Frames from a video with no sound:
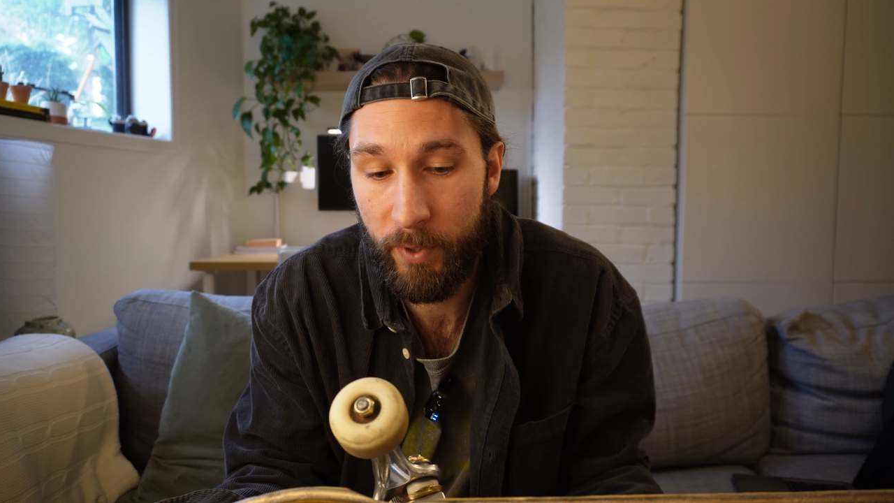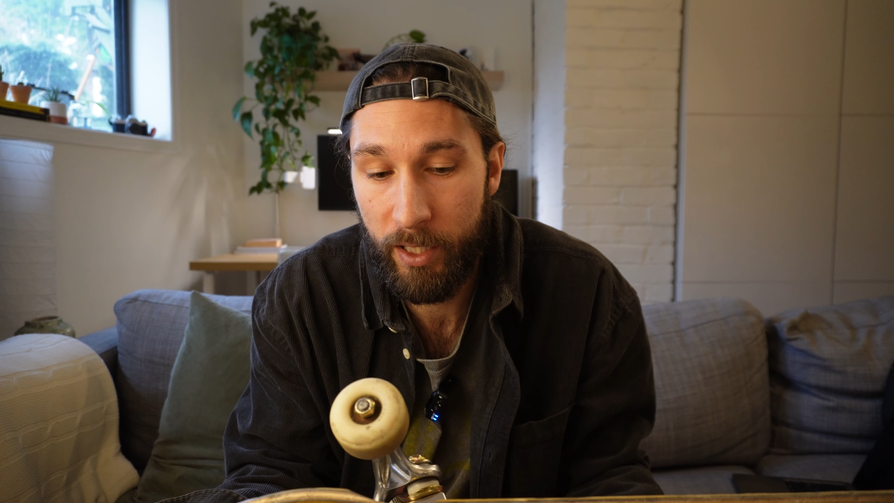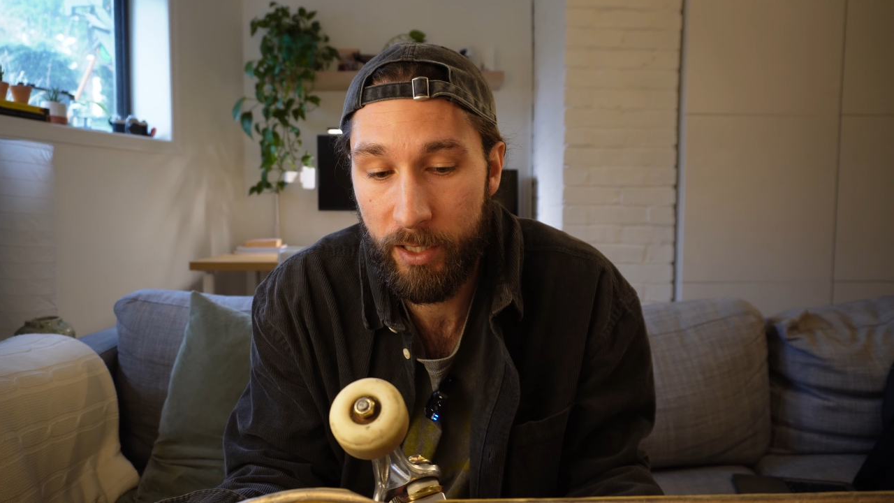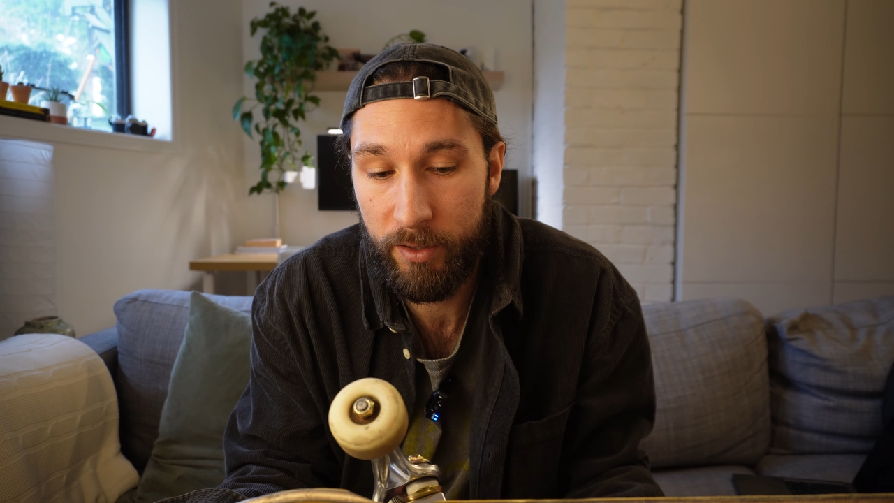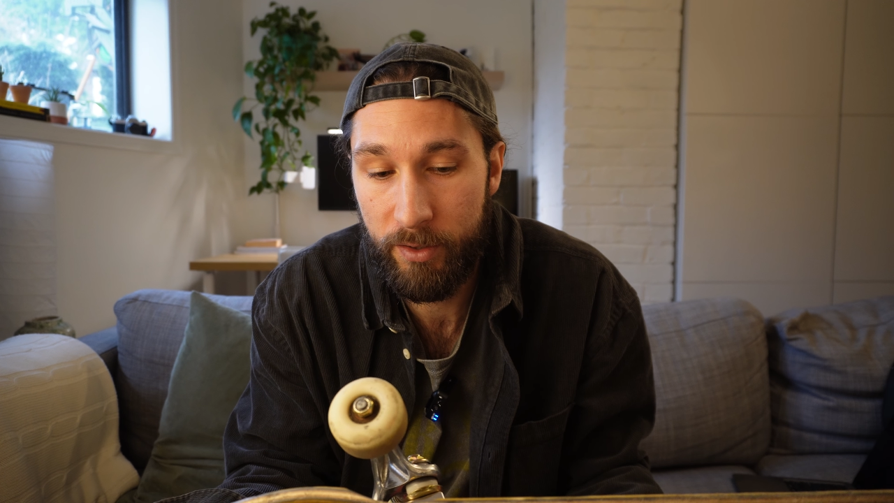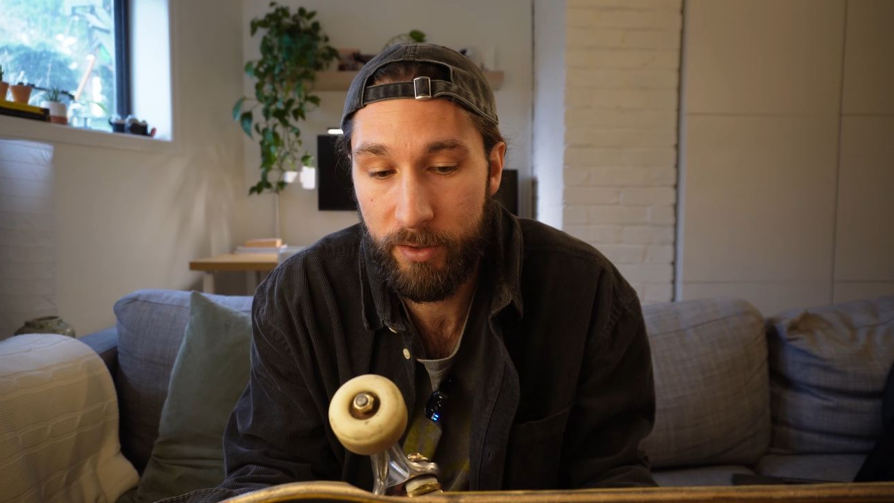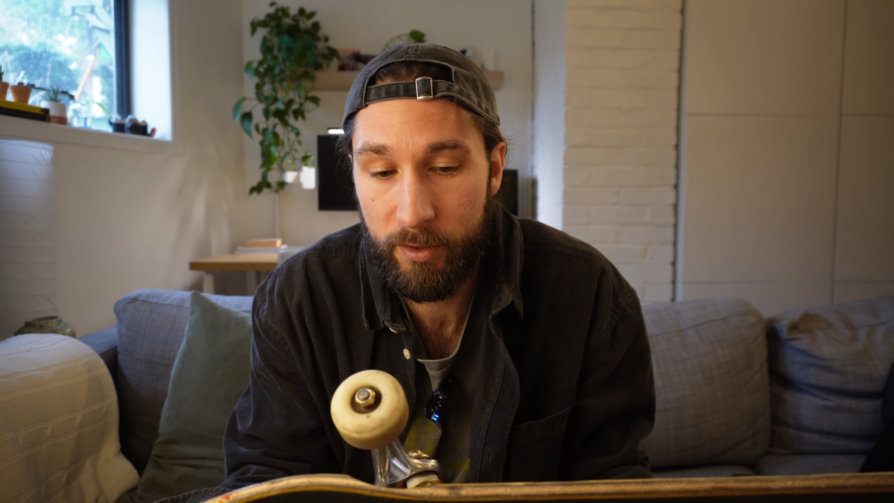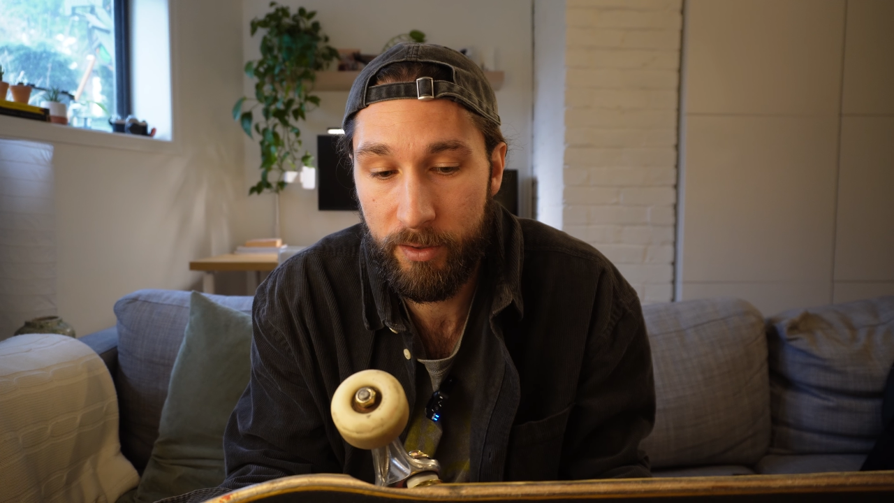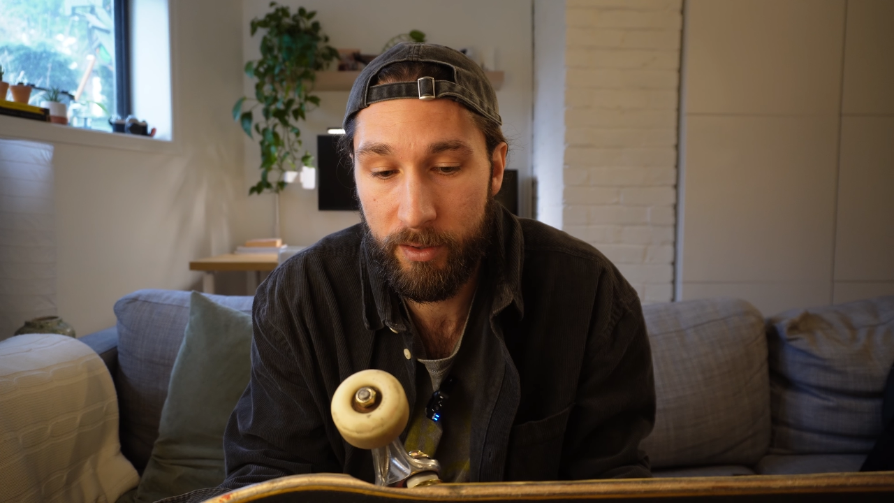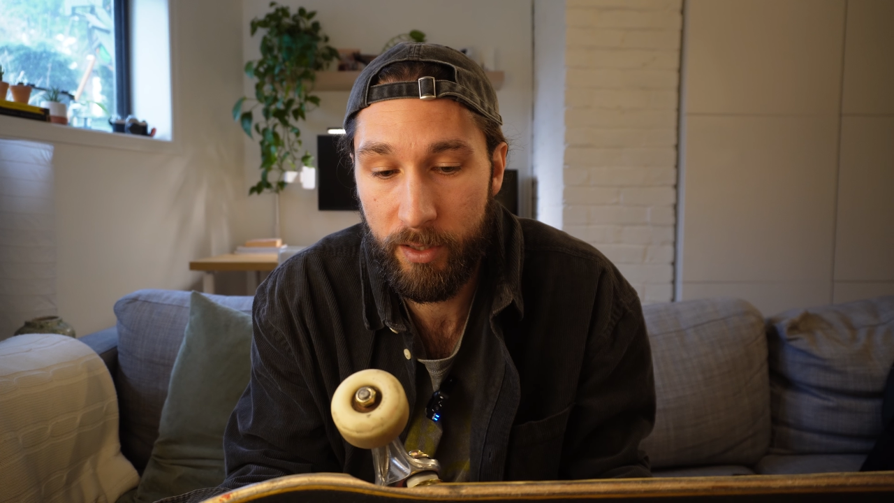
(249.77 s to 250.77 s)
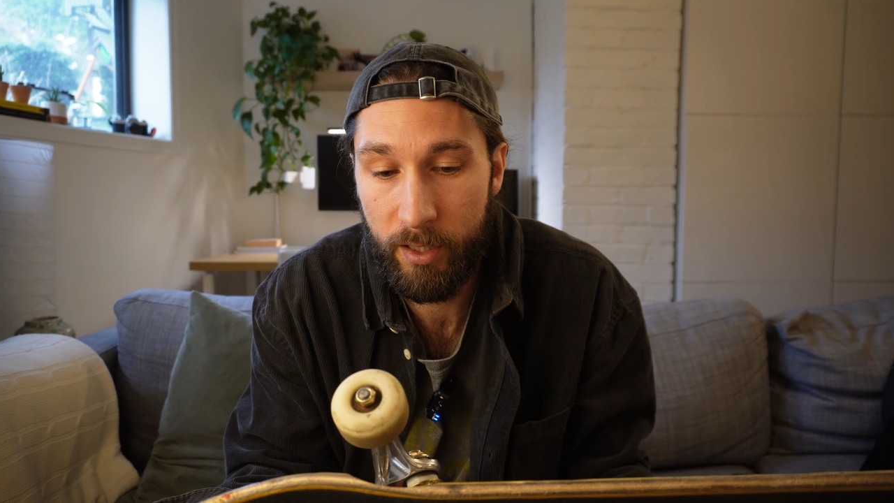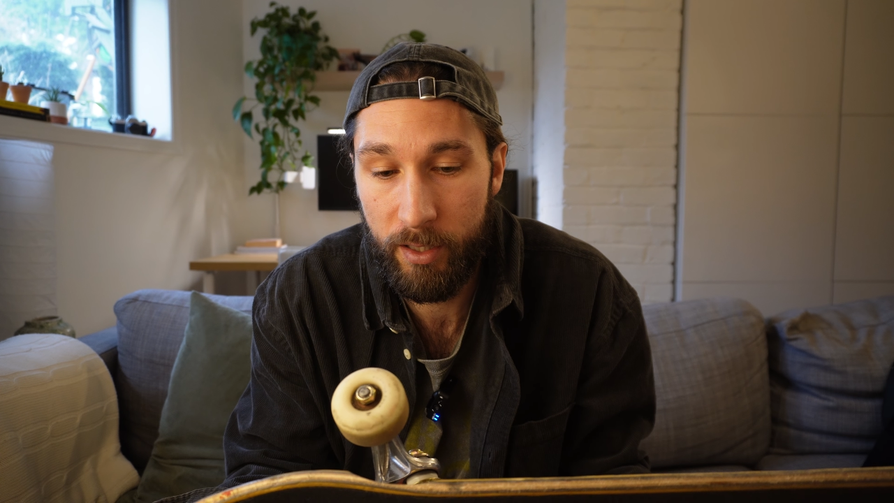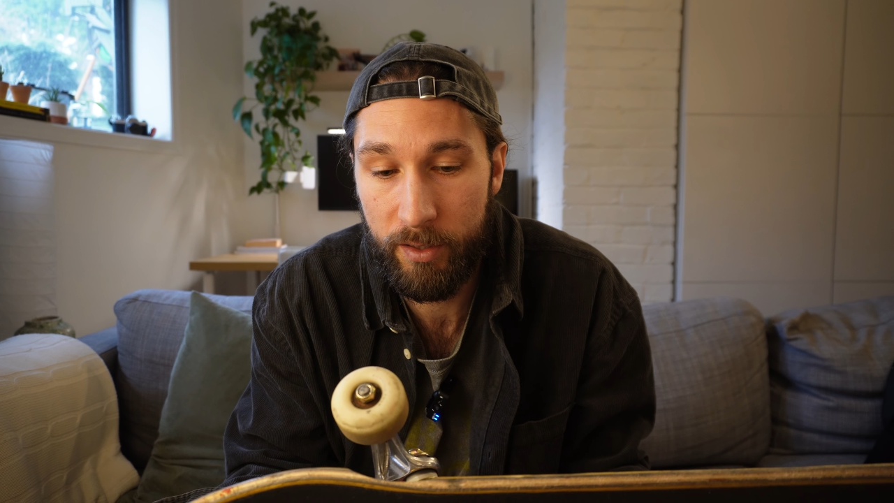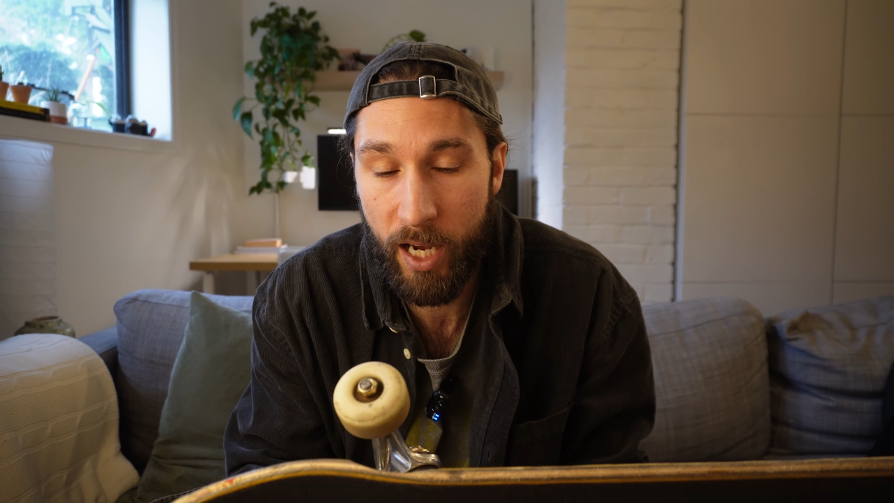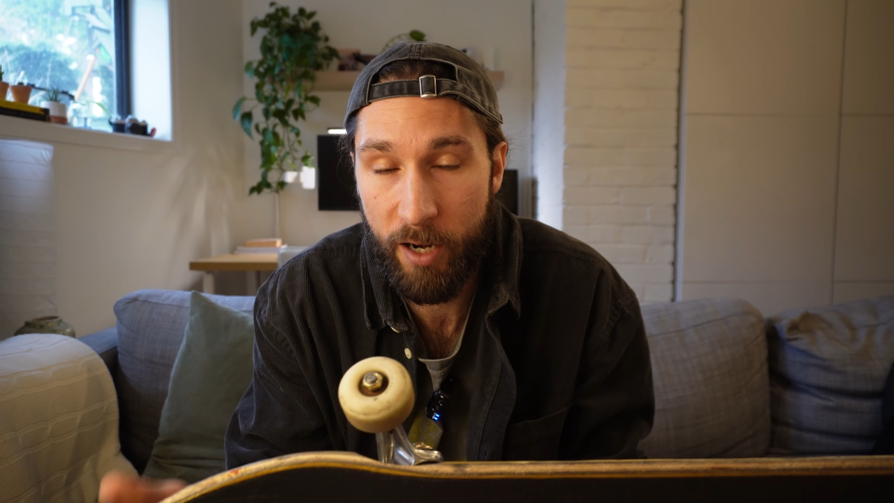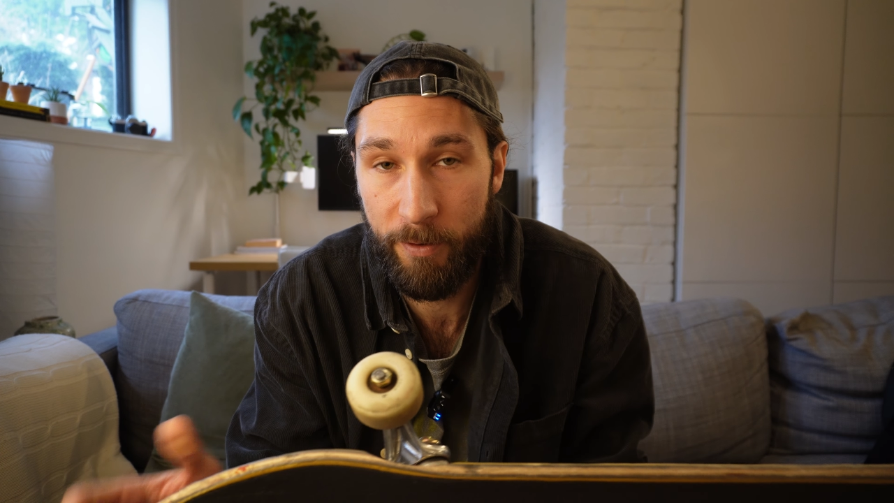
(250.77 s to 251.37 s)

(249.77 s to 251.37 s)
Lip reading: it's kind